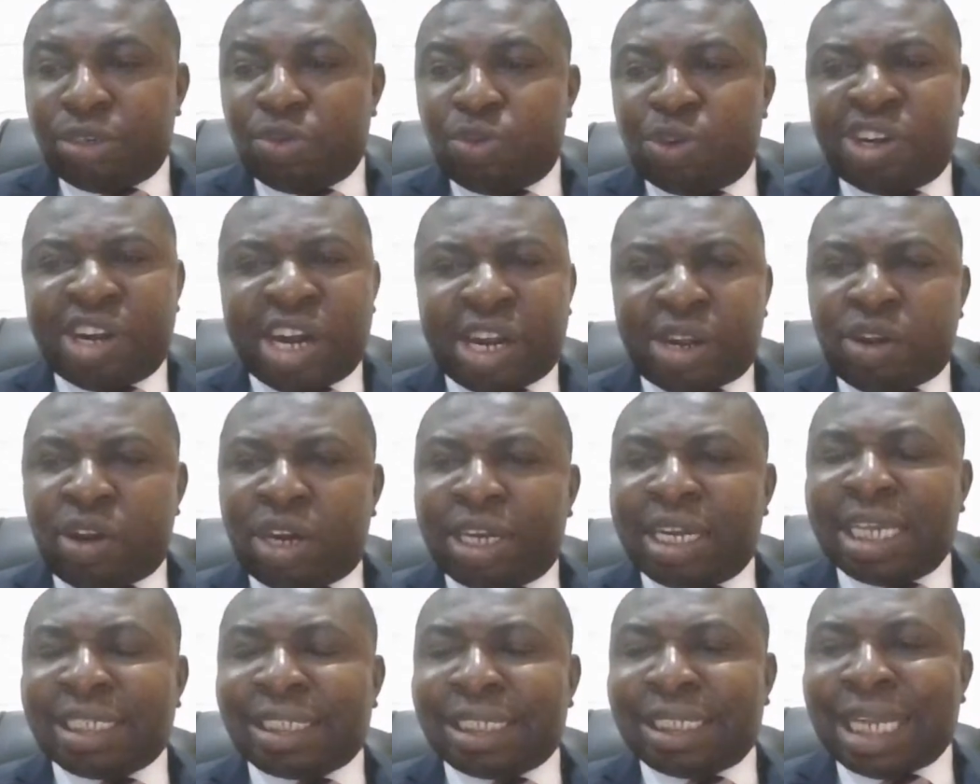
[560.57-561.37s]
We
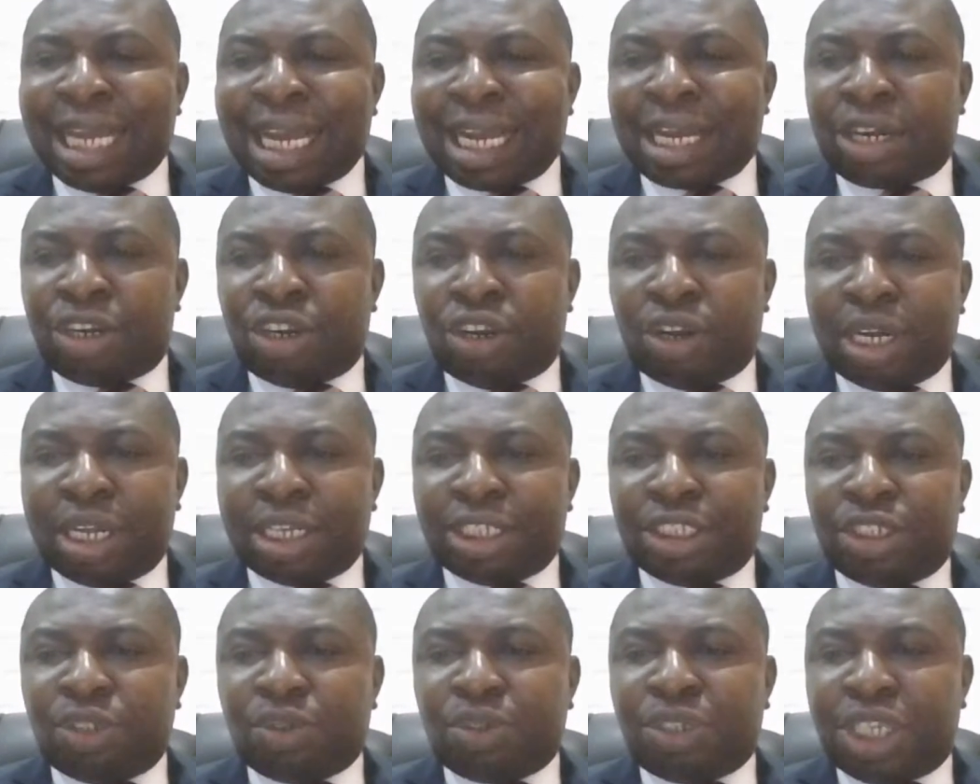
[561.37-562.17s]
recognize and
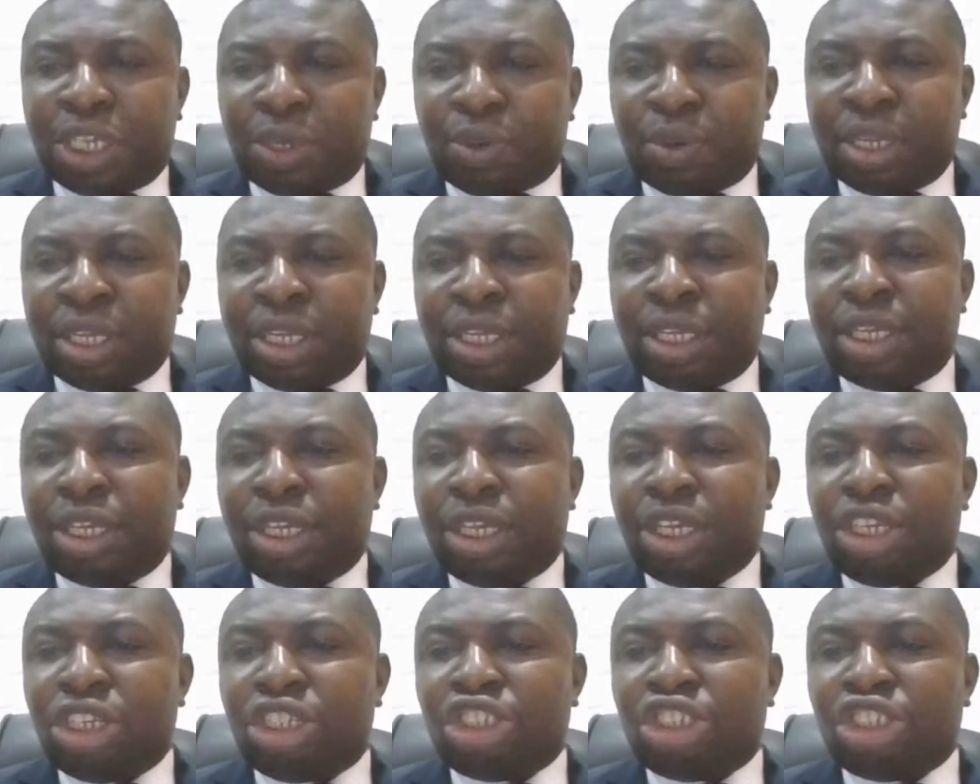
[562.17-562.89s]
acknowledge you duly.